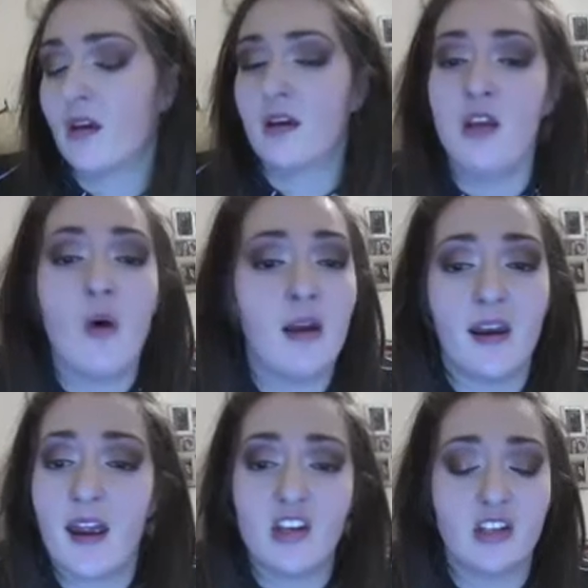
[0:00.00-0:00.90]
You are
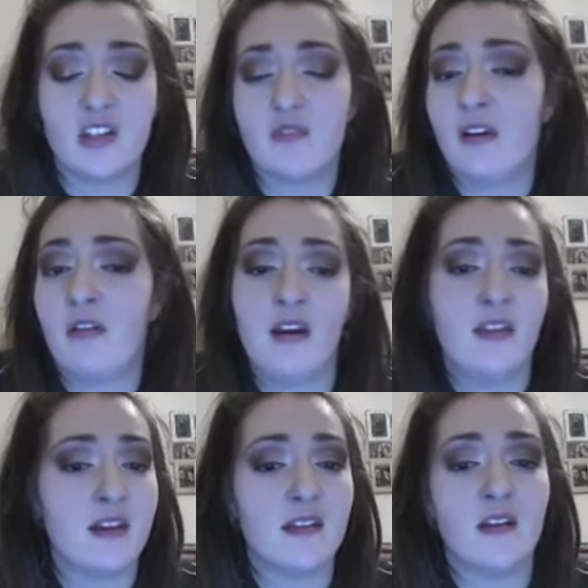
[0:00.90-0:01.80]
going to get a chance to rewrite
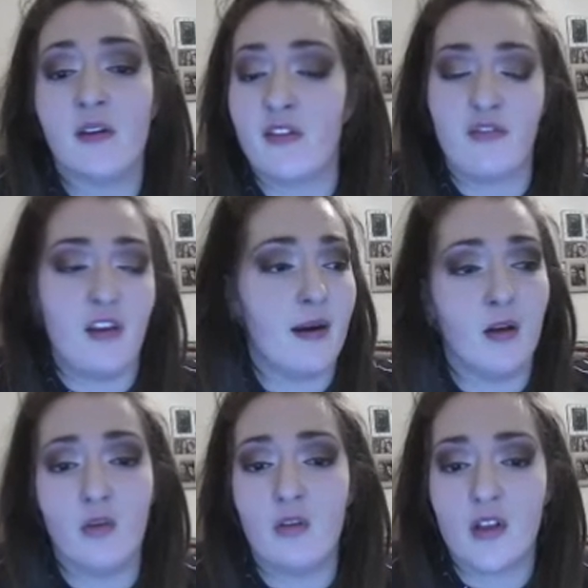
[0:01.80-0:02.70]
this, and you'll get
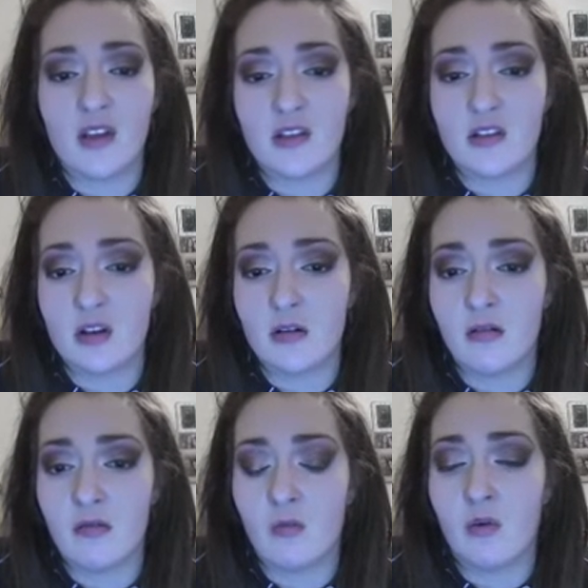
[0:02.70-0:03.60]
feedback on all of this, so
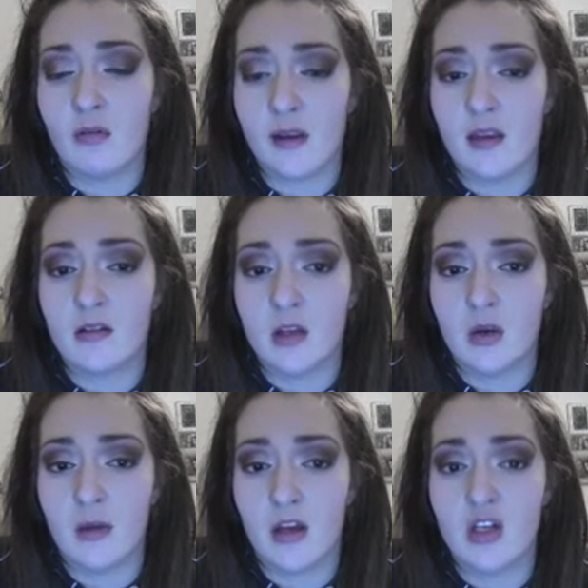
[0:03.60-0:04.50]
don't worry
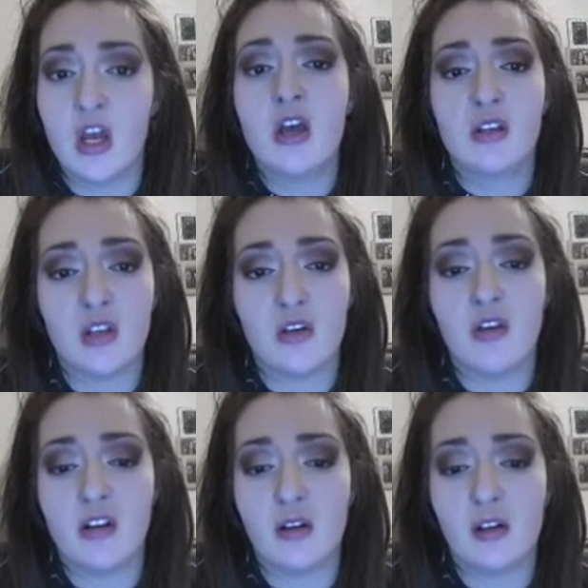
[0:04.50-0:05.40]
too much. So
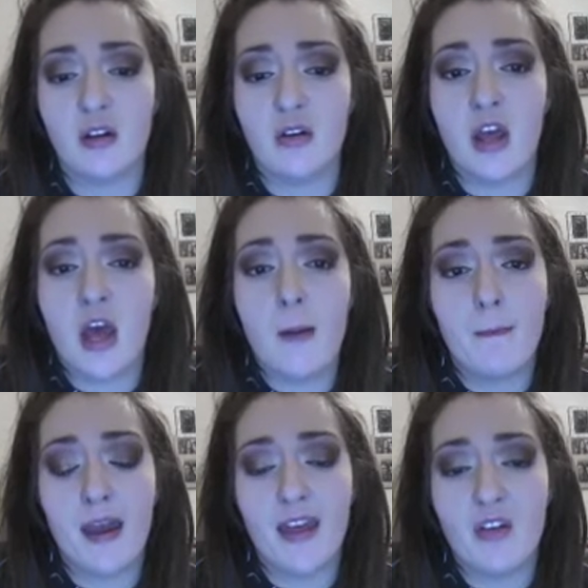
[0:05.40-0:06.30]
try to include
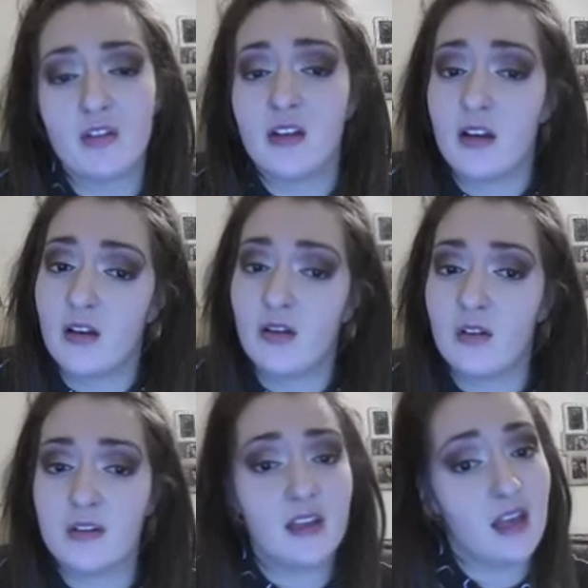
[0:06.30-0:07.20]
pathos,
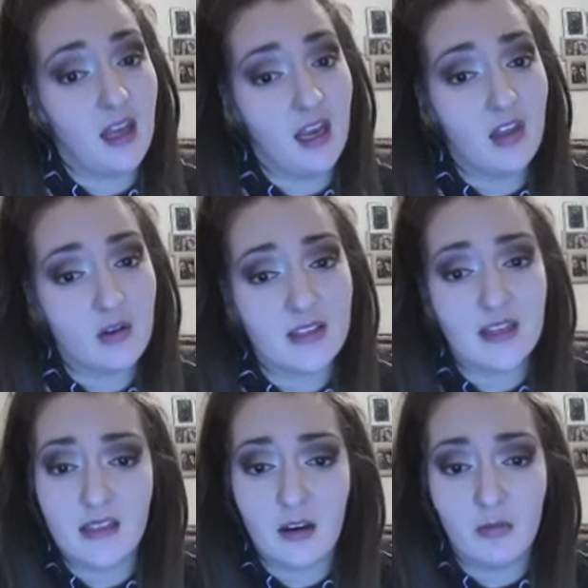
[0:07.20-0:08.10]
logos, ethos,
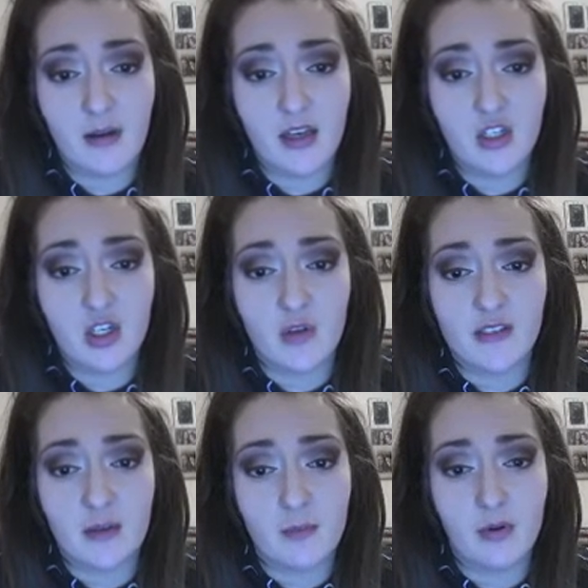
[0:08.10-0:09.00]
this range of
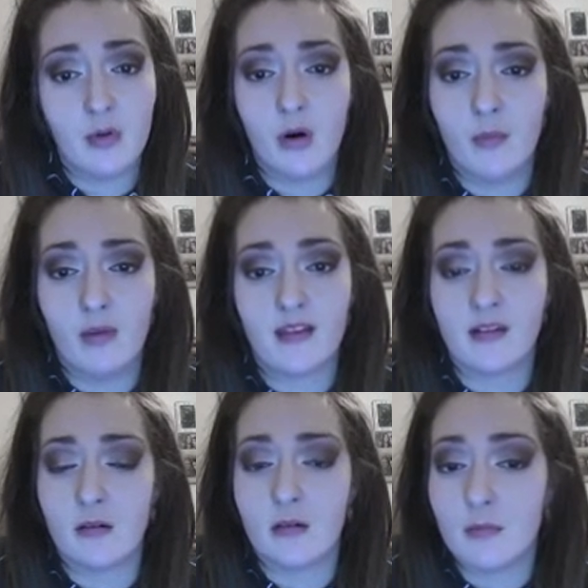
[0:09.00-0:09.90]
simple, complex
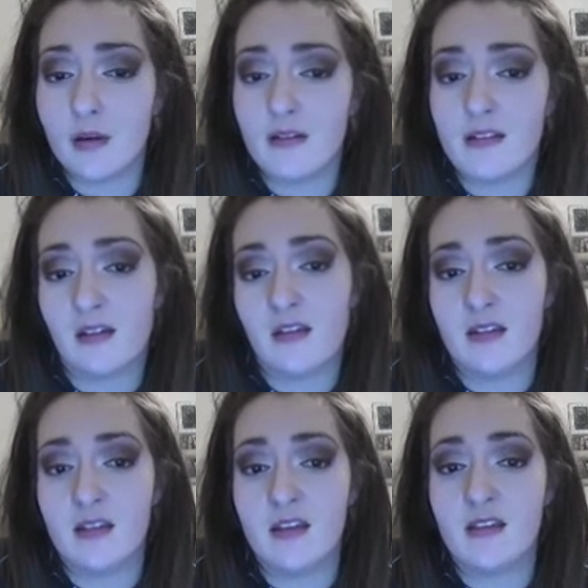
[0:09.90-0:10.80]
and compound
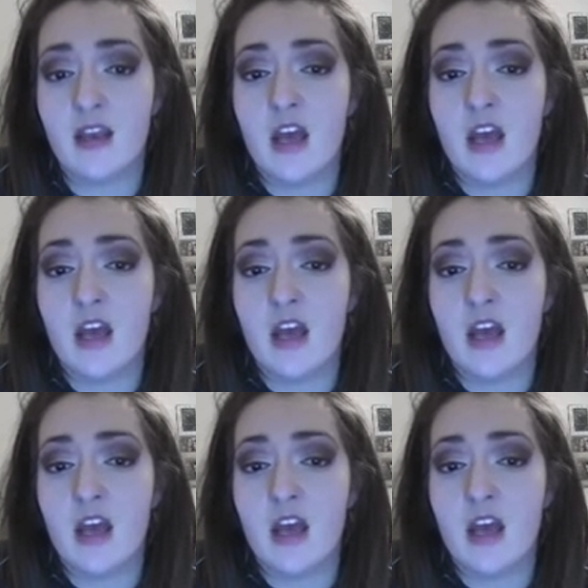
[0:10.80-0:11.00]
sentences